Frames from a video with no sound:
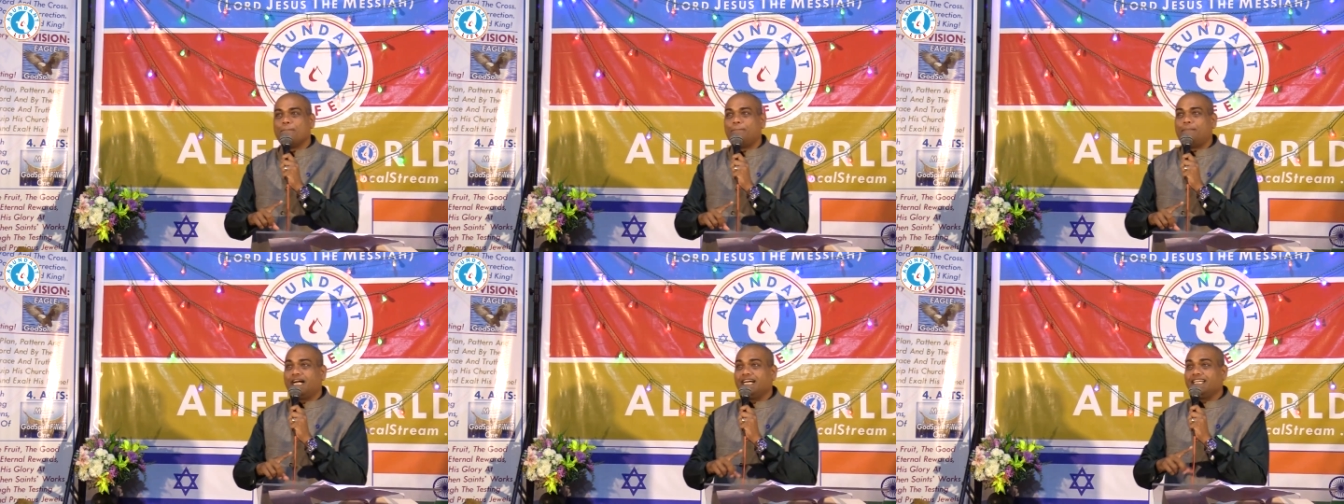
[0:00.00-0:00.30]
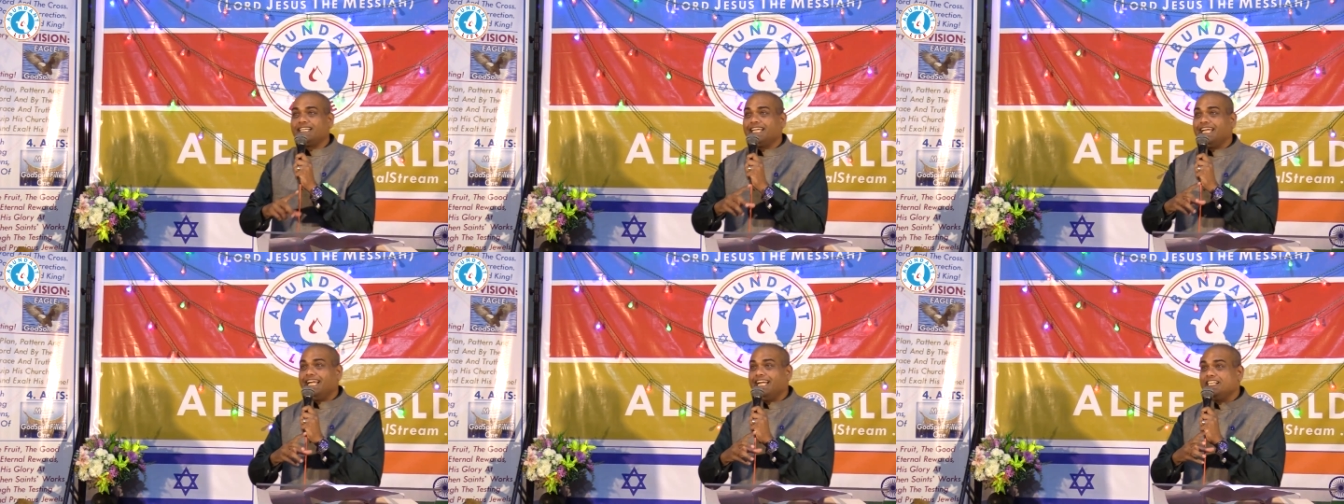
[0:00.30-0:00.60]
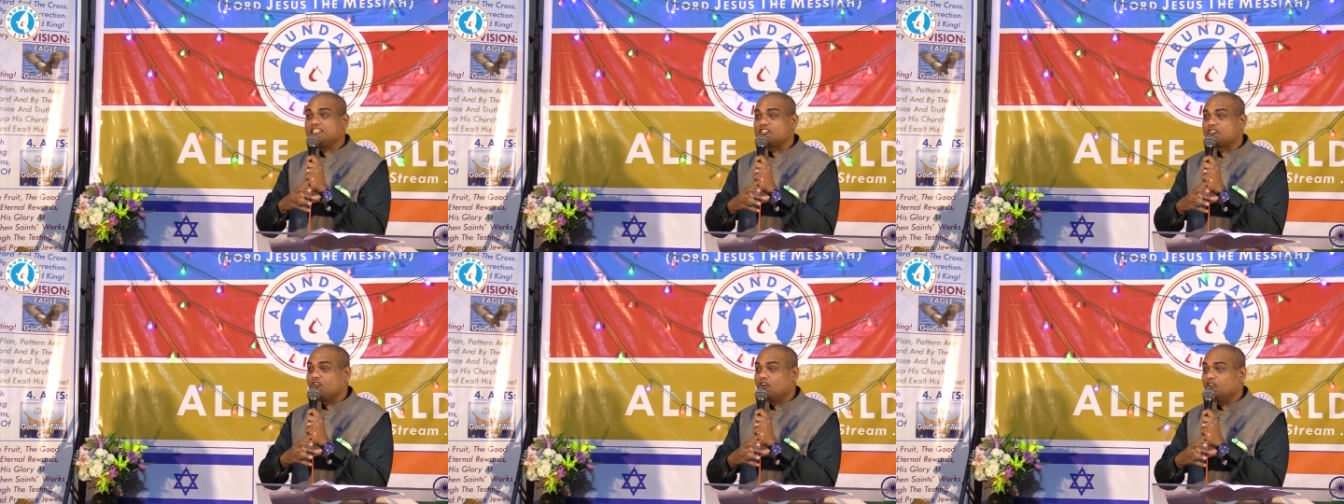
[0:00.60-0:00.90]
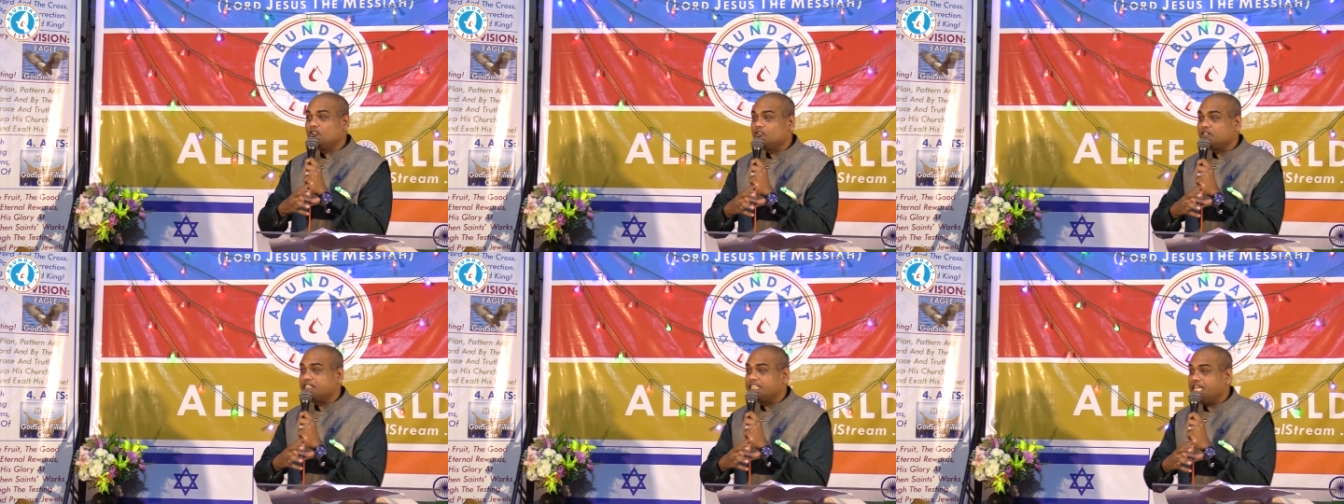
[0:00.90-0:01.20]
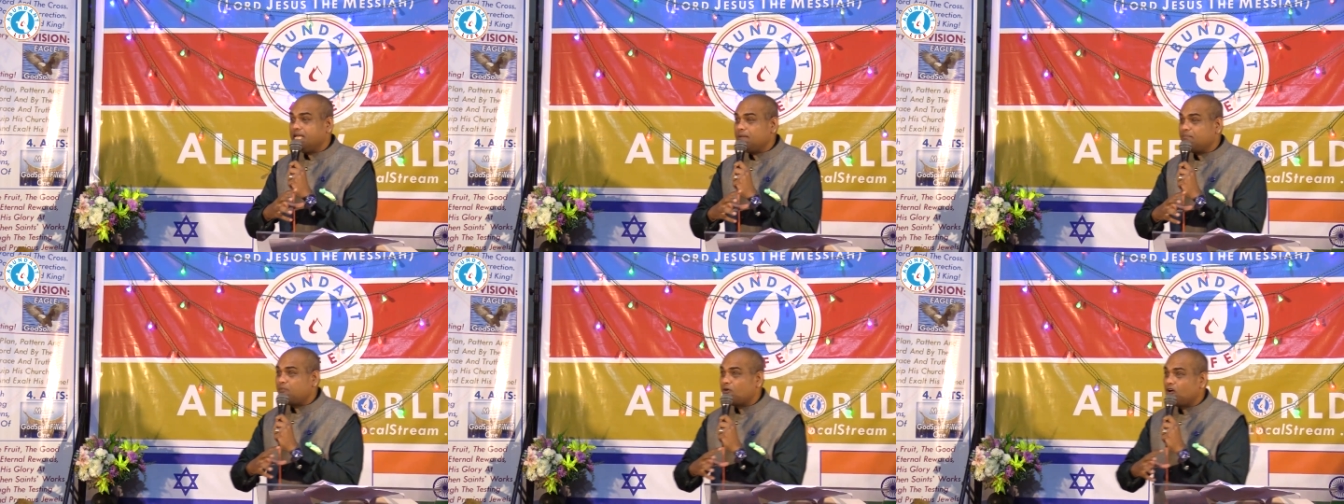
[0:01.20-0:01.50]
but it's going to
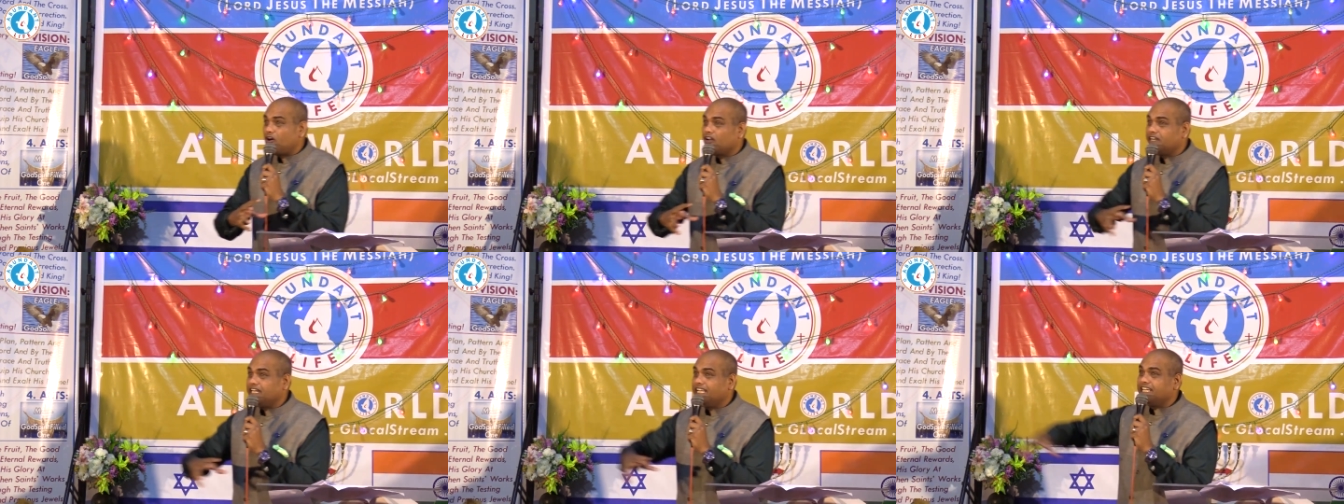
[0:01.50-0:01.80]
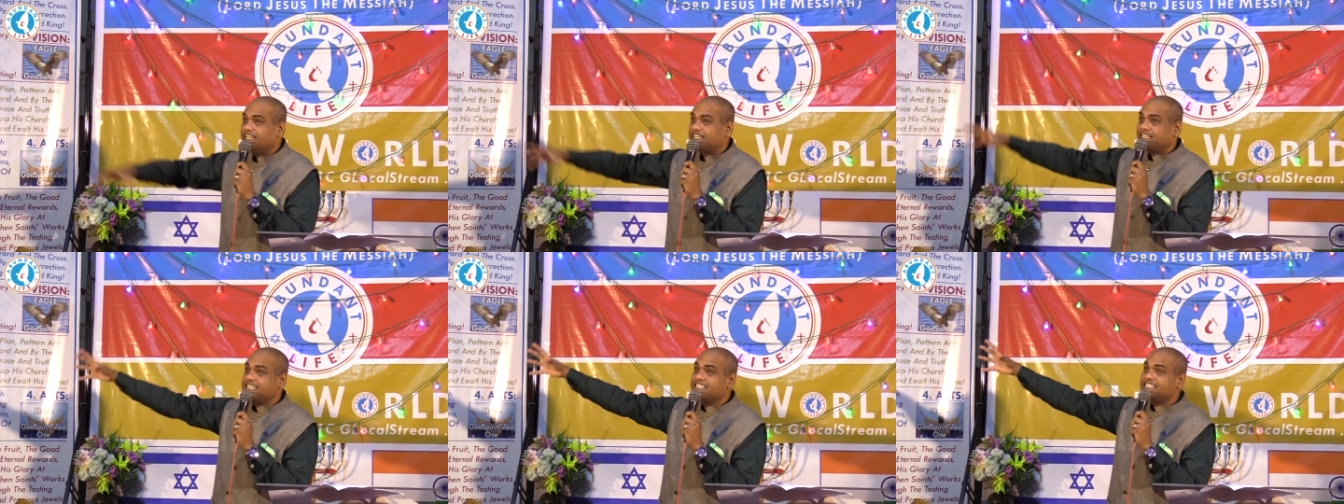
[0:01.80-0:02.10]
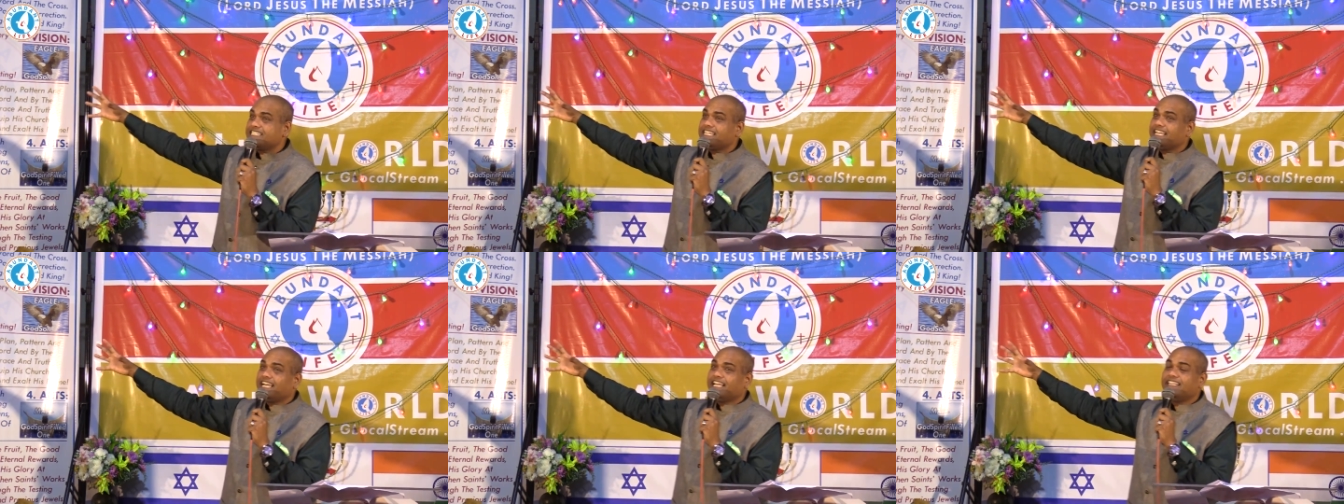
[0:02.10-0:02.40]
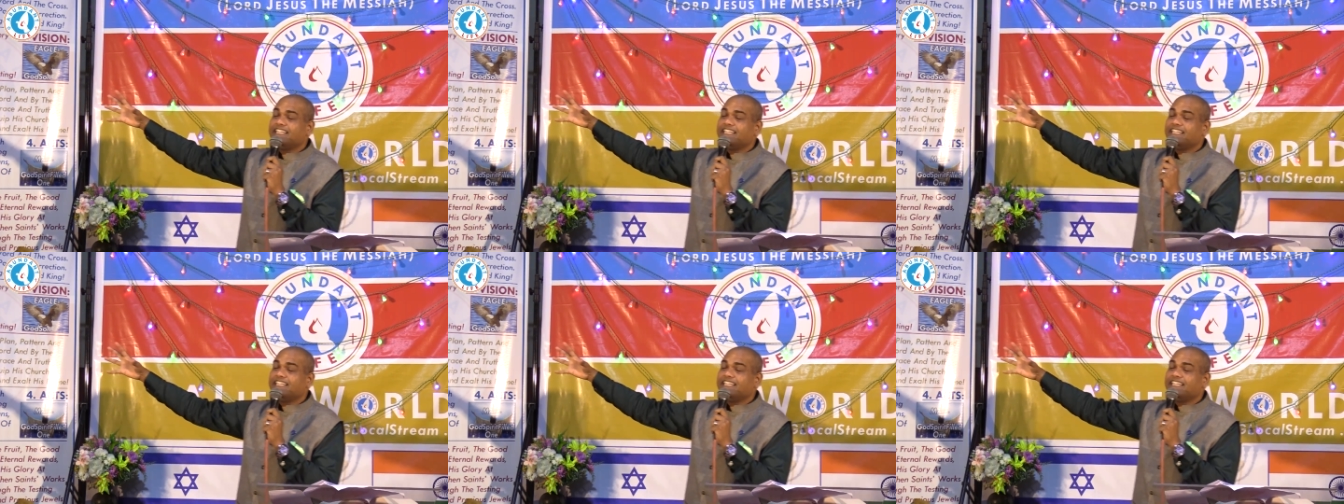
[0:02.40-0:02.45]
keep on increasing,